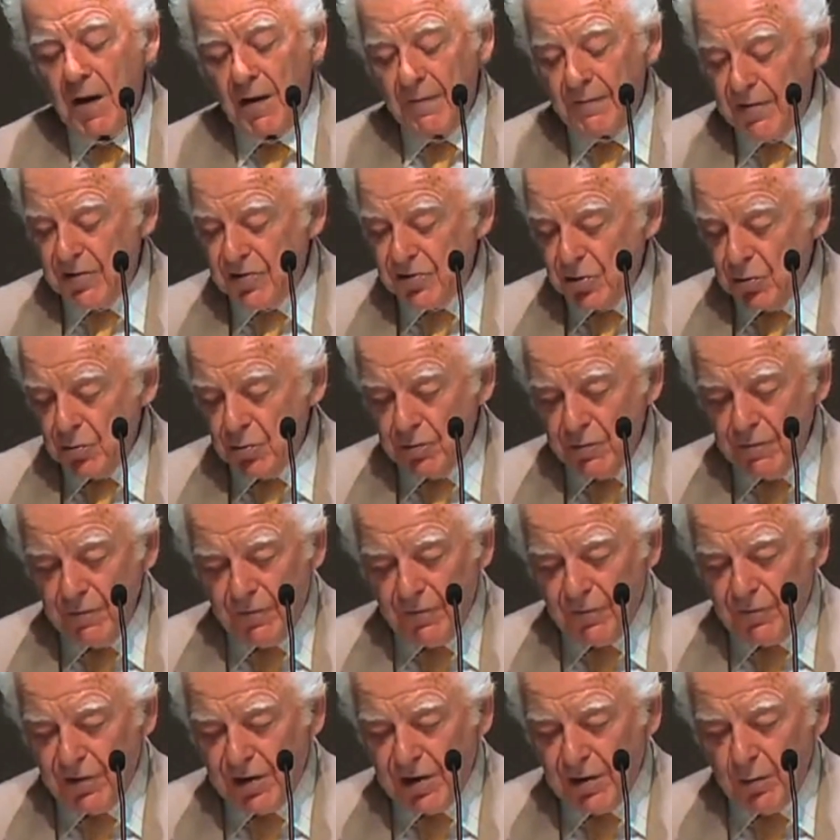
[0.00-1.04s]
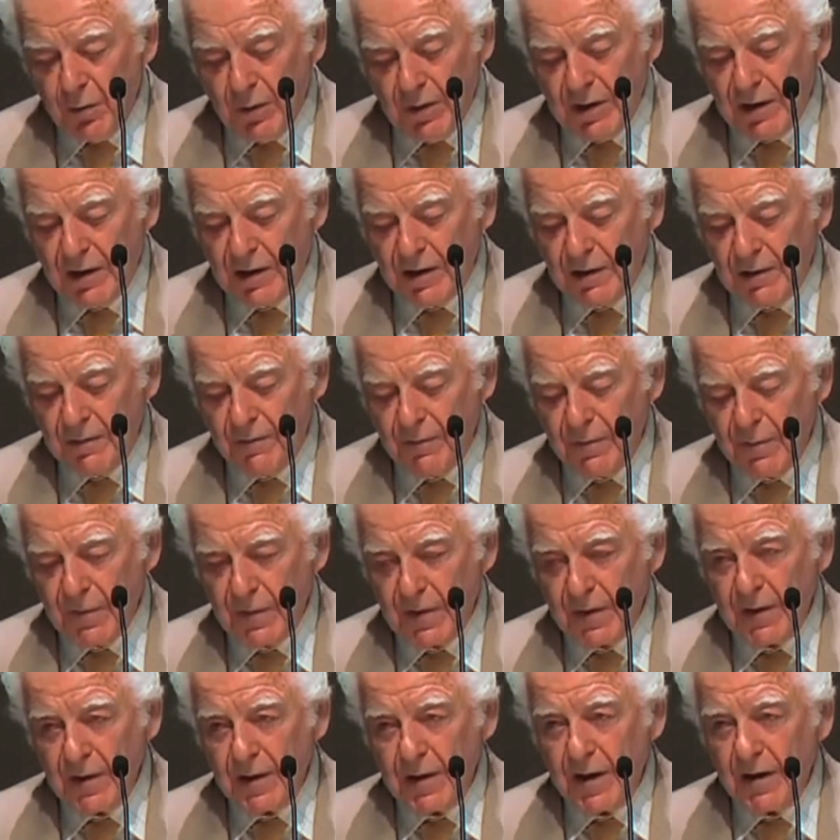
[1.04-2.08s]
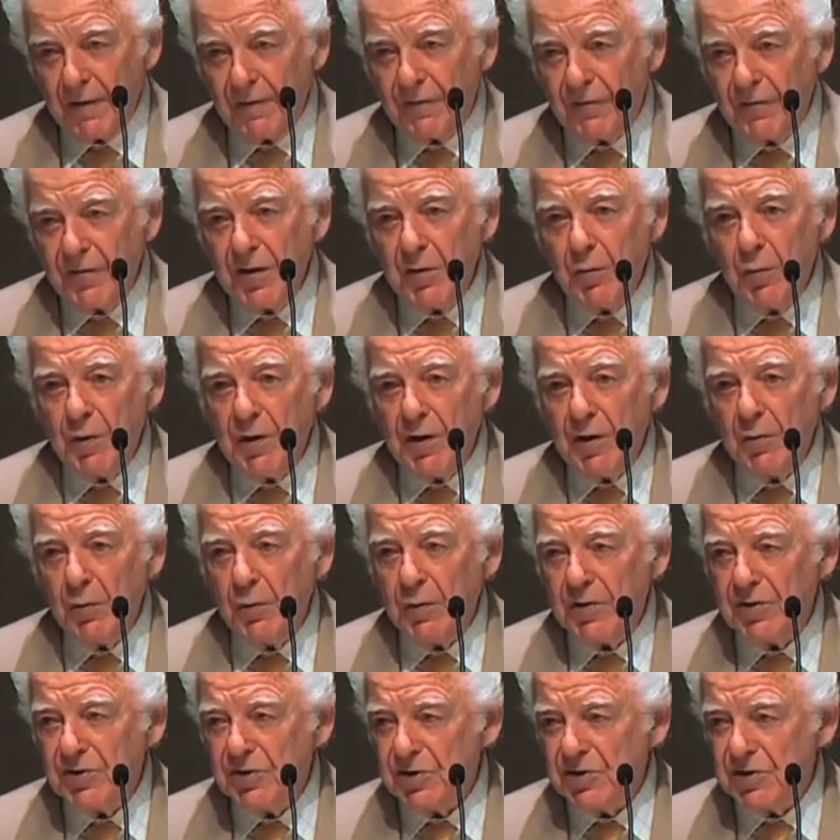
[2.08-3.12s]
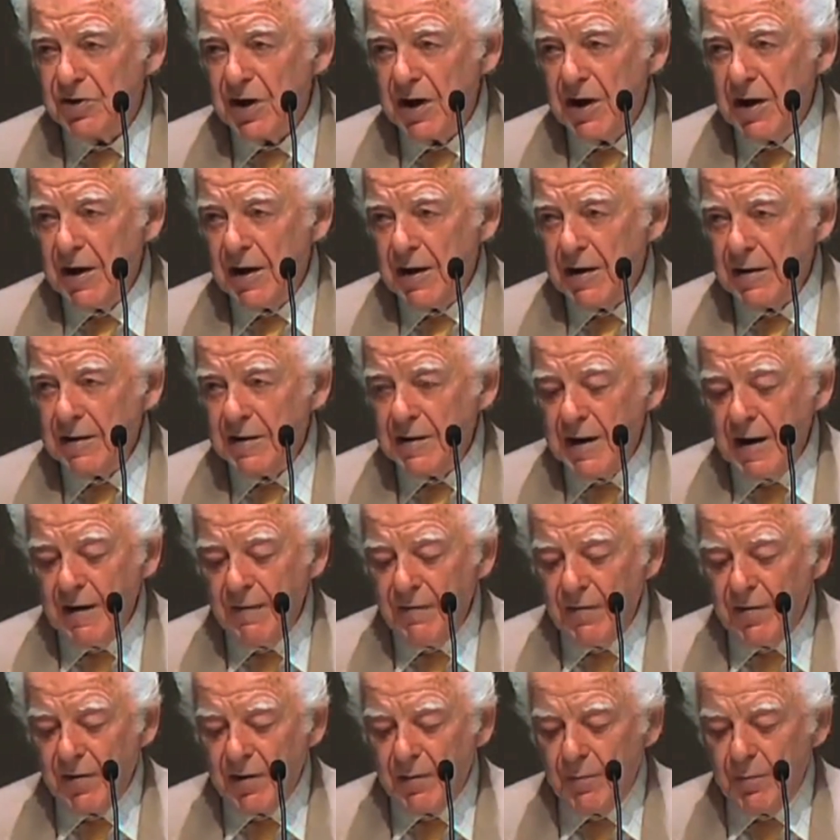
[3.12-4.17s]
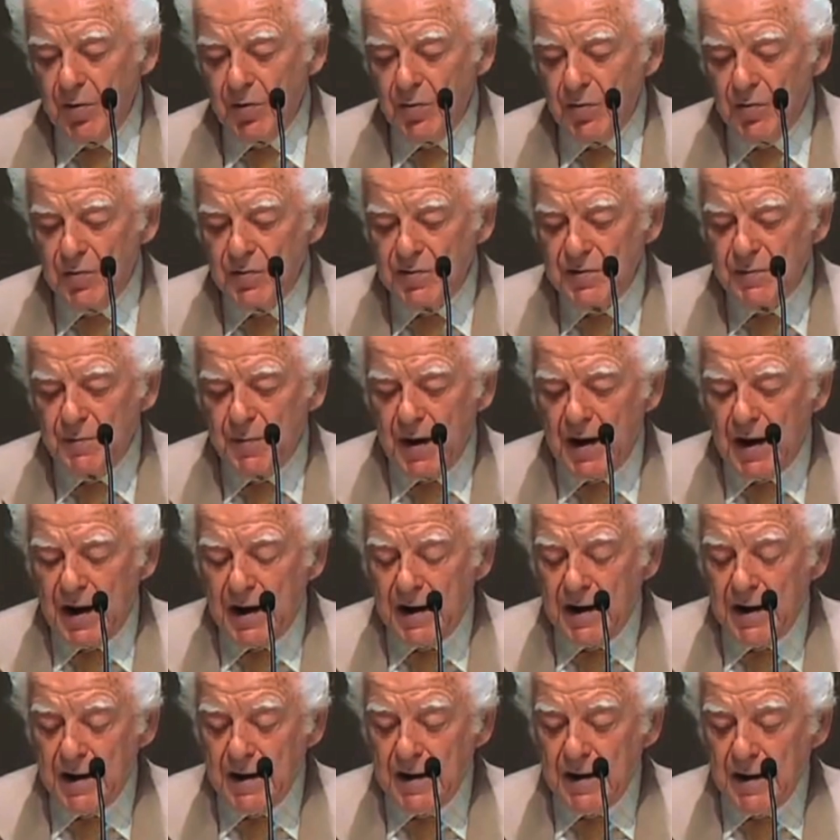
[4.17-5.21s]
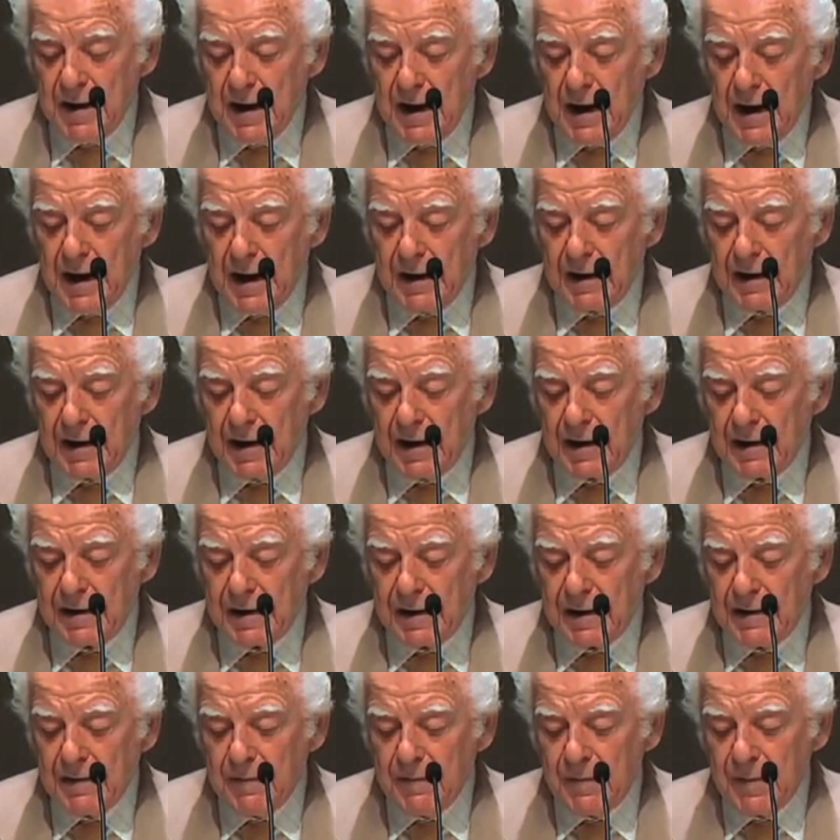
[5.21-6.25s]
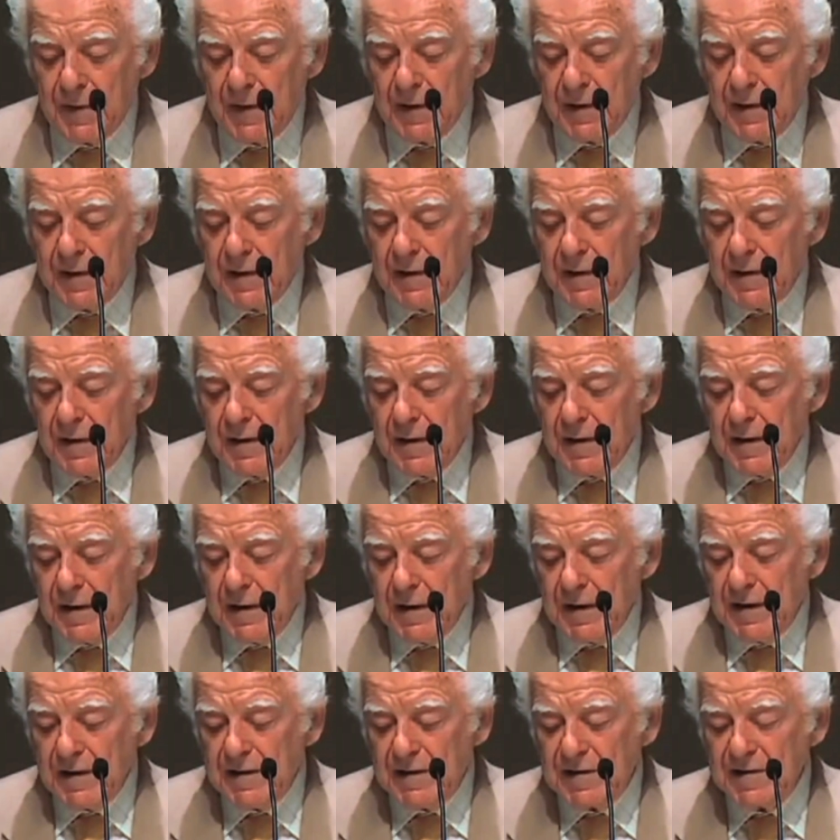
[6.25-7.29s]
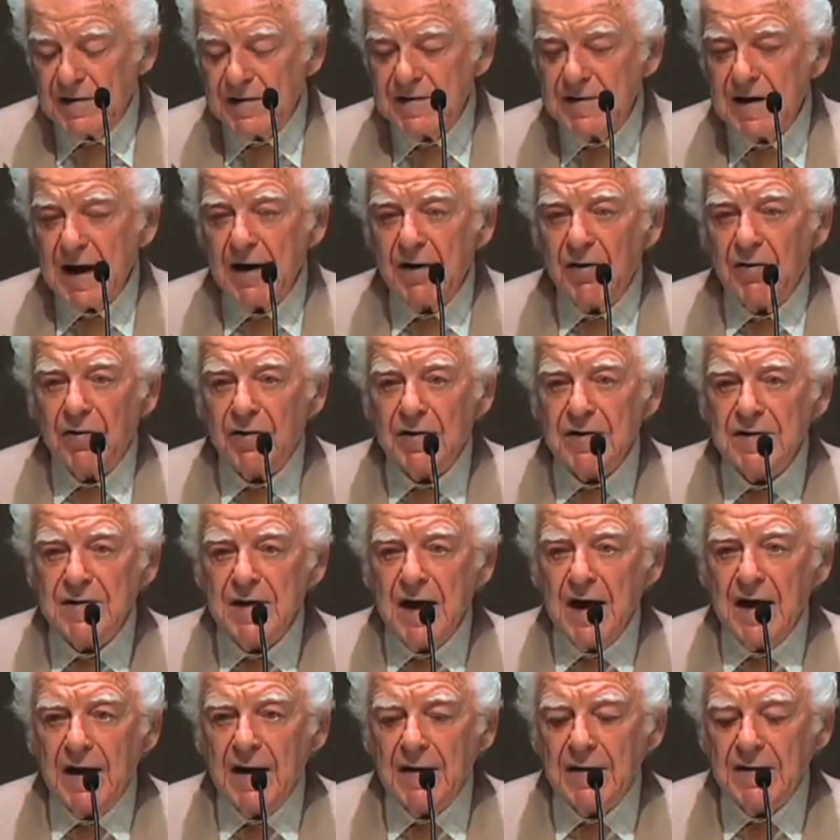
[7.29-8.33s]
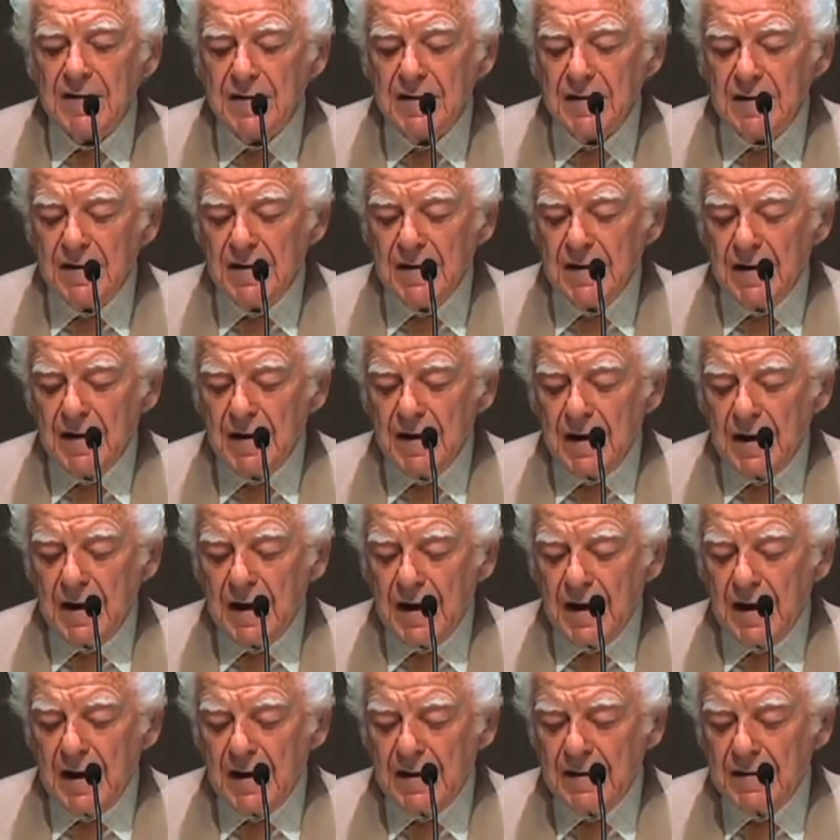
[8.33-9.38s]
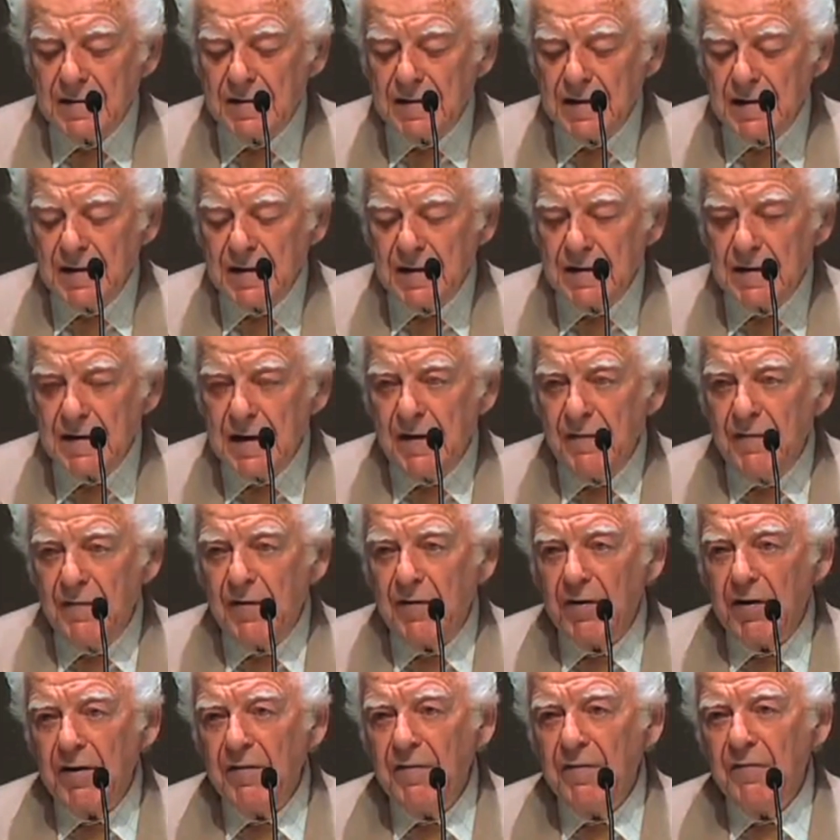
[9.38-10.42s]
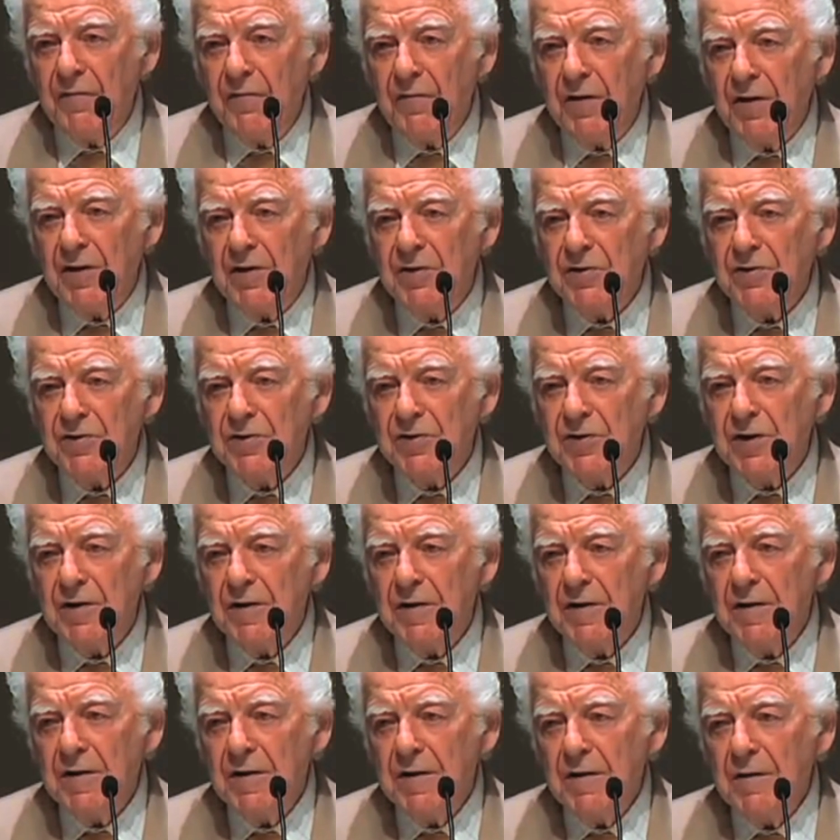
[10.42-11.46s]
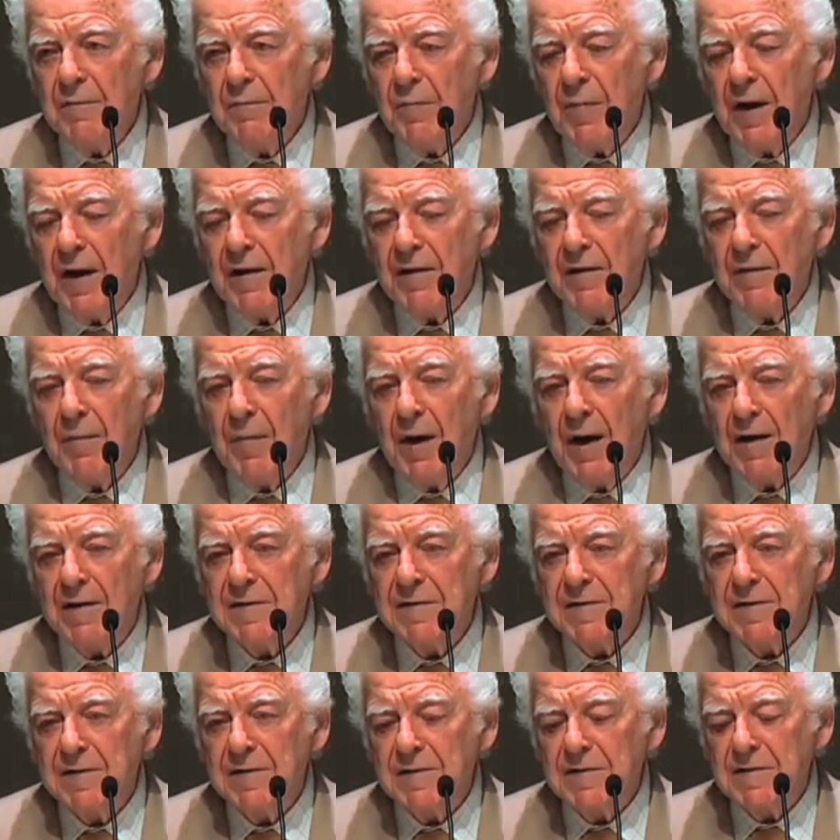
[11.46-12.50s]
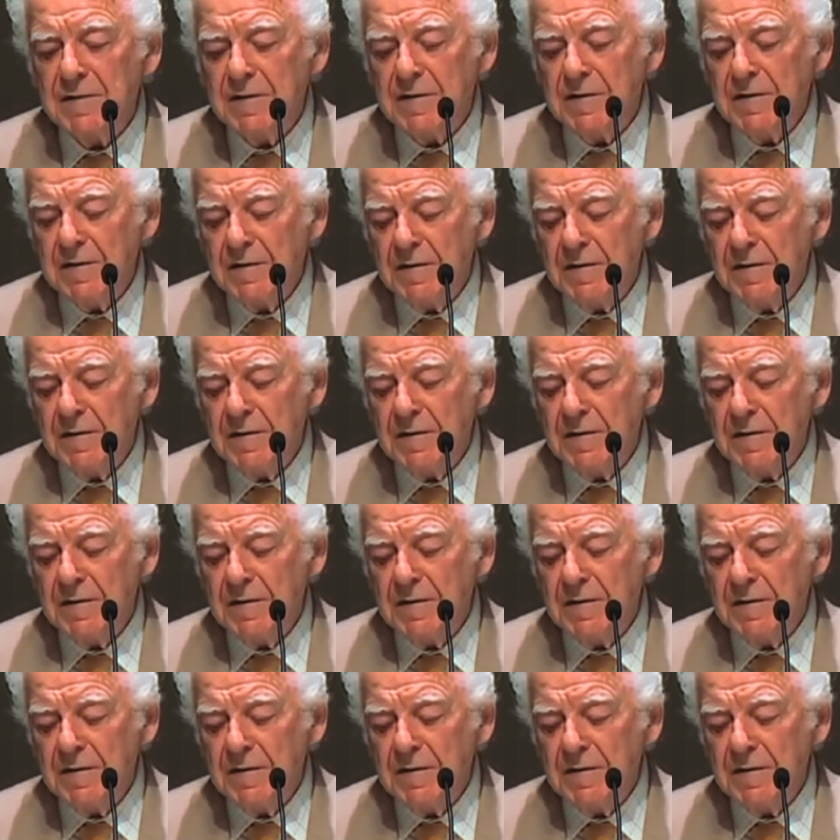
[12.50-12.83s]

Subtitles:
of its own free will, a free will which is never abused by hierarchy, it is sacrosanct and never infringed by the masters.